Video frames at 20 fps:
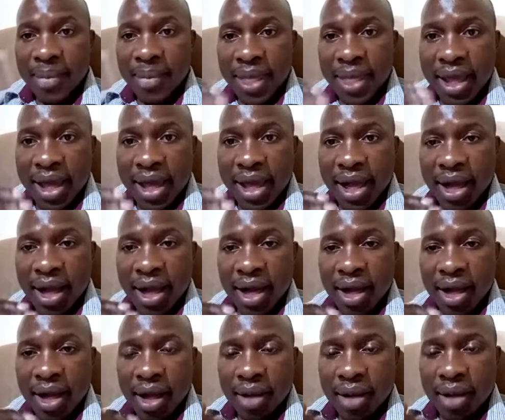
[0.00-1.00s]

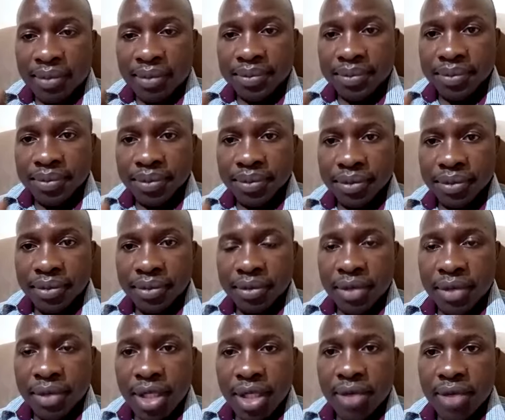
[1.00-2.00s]

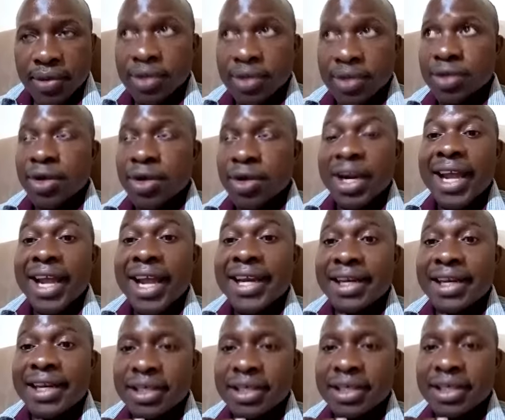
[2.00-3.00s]
what you call a
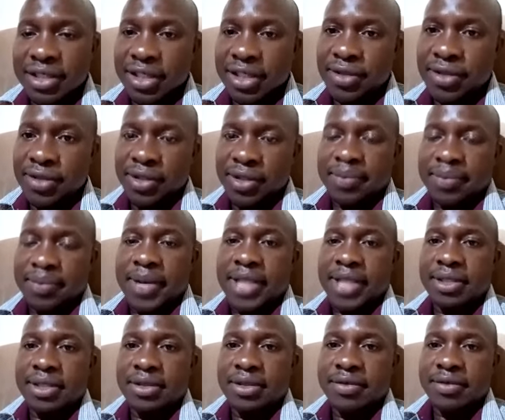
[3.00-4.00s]
little reduced
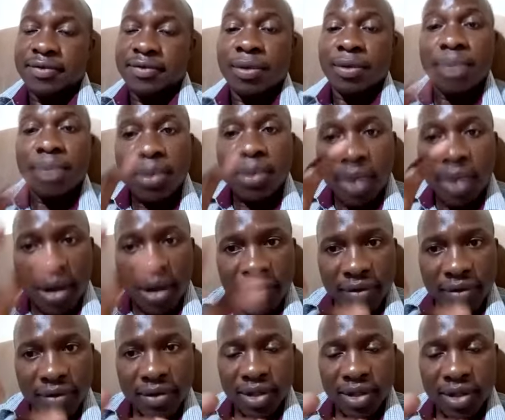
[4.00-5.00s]
price for people coming
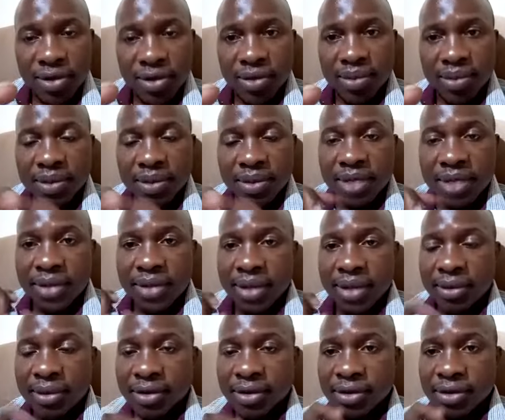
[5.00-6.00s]
from this group. That one
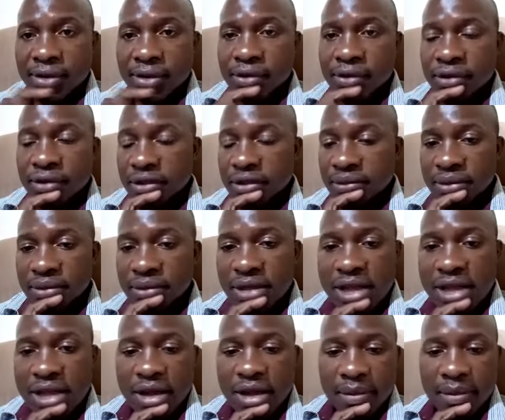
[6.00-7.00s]
I'm going to talk to him
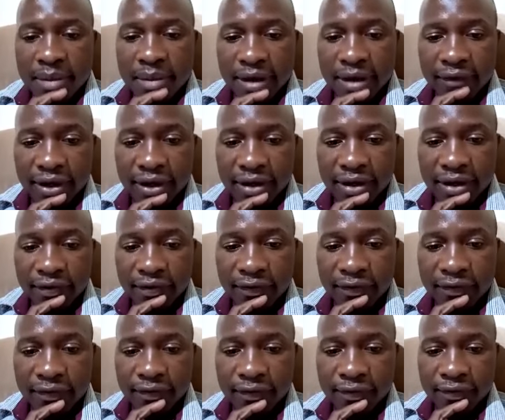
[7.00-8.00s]
privately
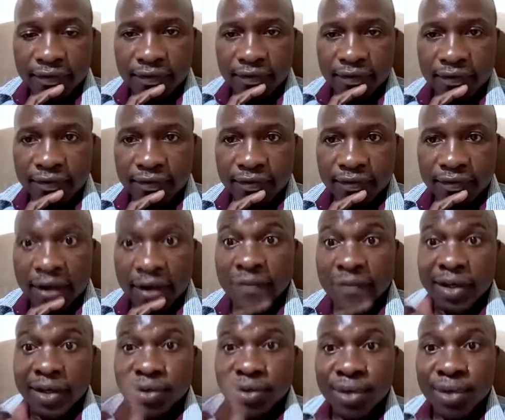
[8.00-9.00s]
after
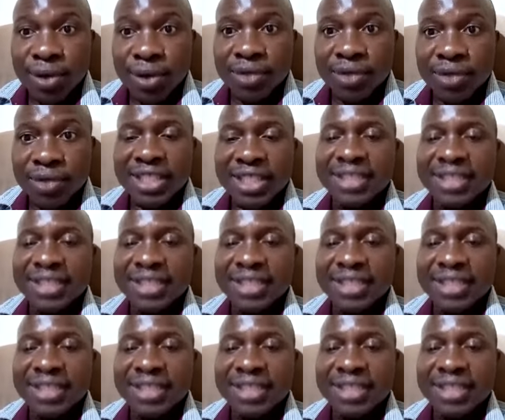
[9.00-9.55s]
tomorrow's meeting.